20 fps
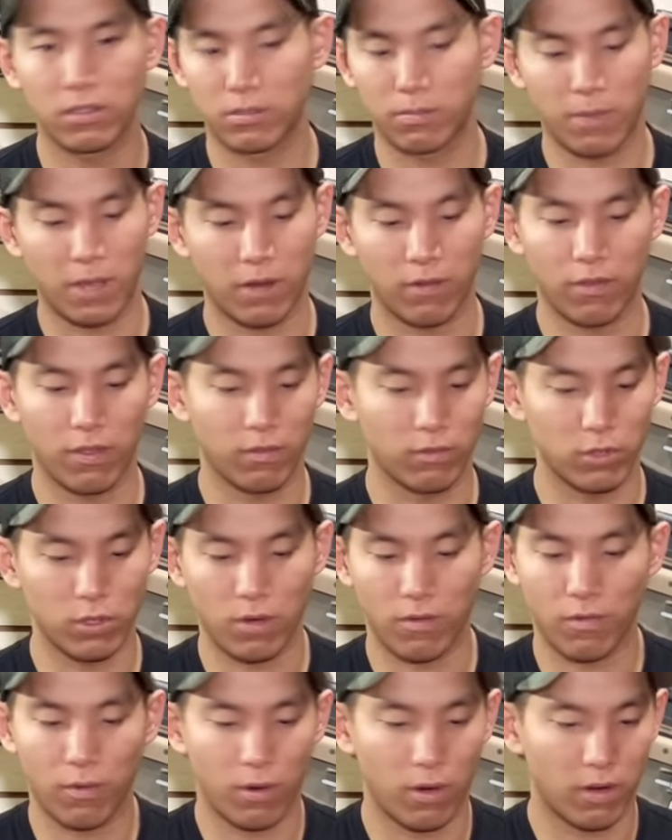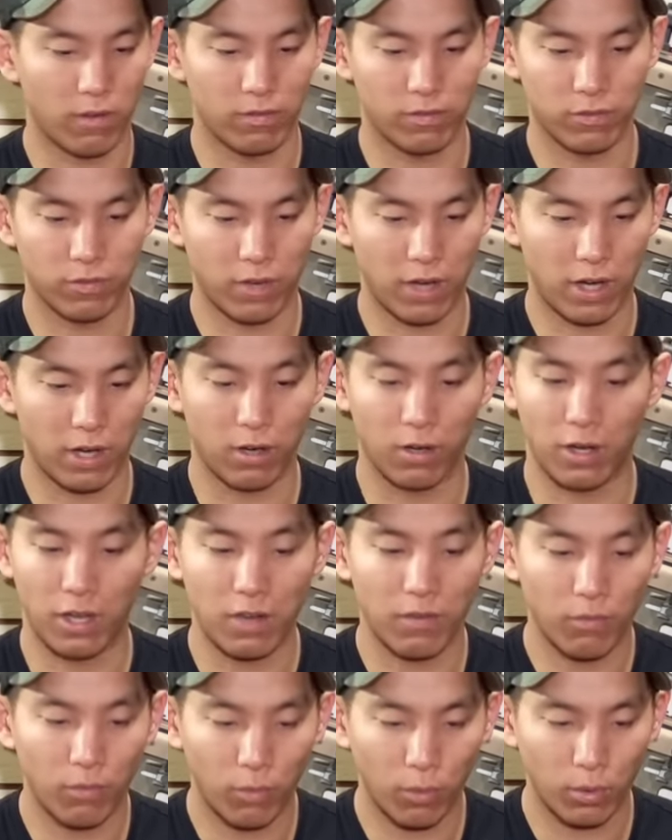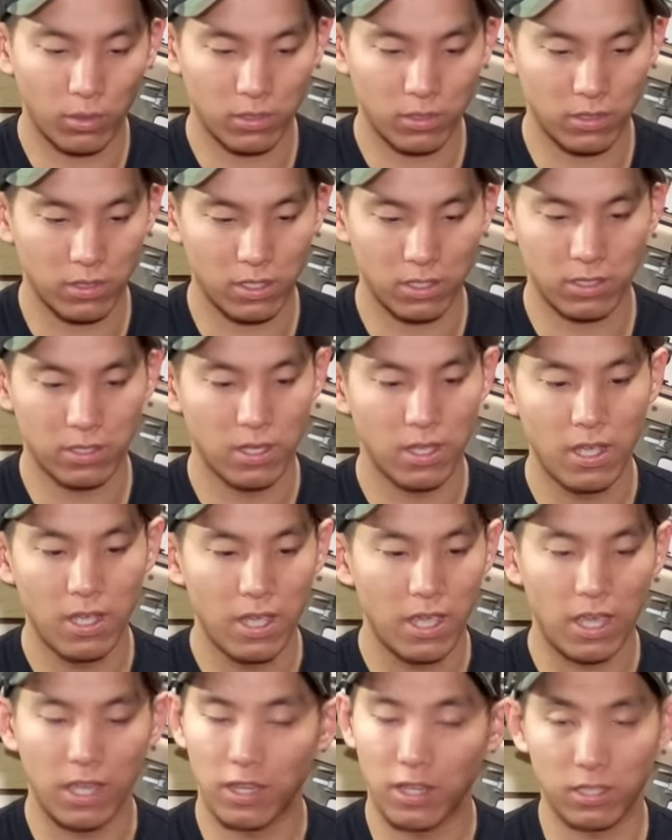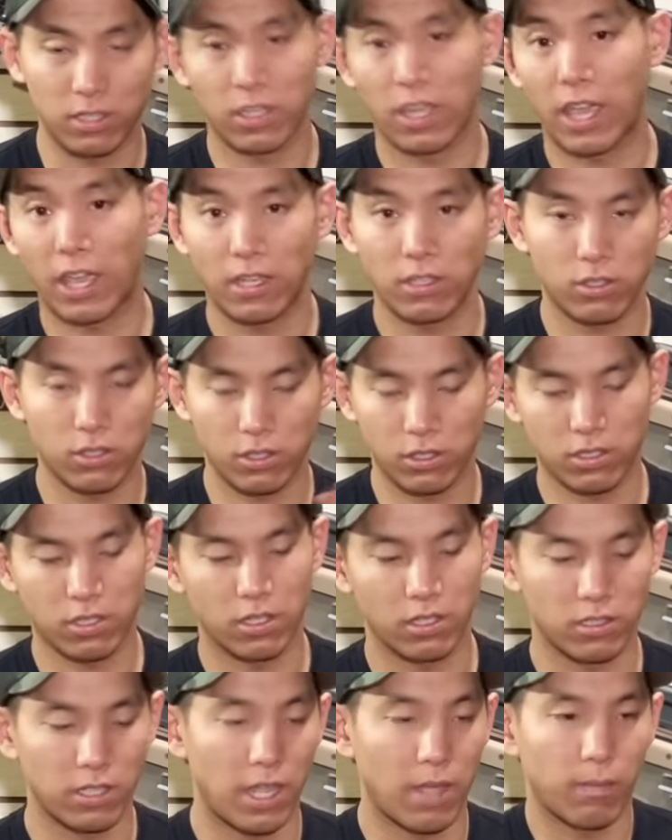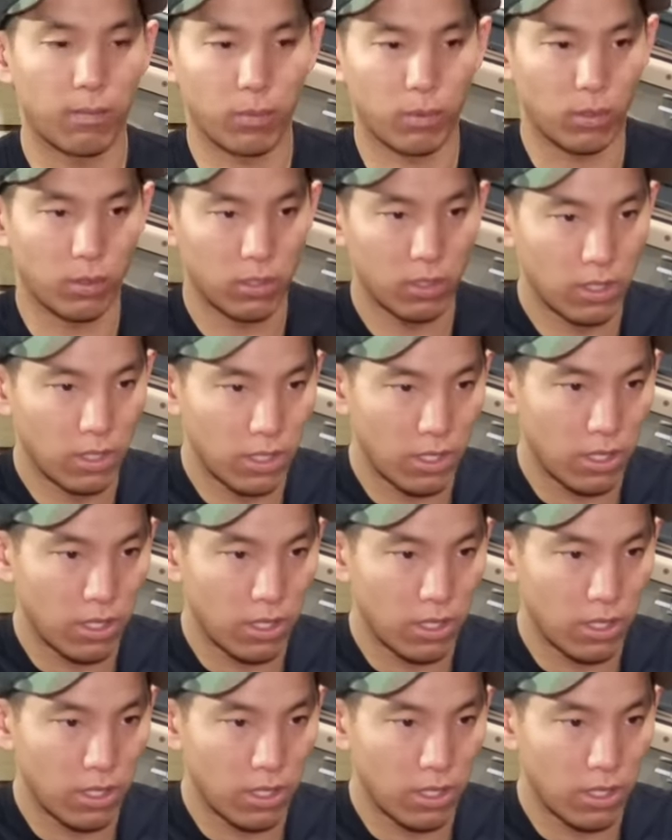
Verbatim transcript: It doesn't matter if you have Surefire or Inforce in this in this case, just an example.